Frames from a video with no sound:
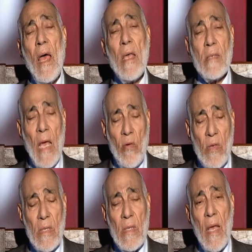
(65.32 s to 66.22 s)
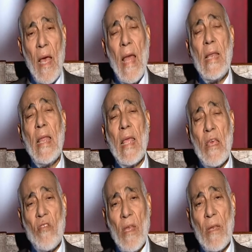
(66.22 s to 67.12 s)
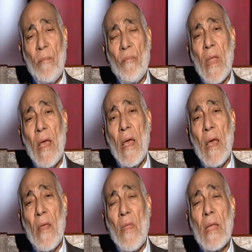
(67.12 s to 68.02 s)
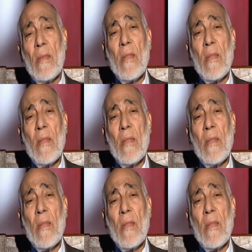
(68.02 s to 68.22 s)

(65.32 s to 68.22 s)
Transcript: a Zionist allegation that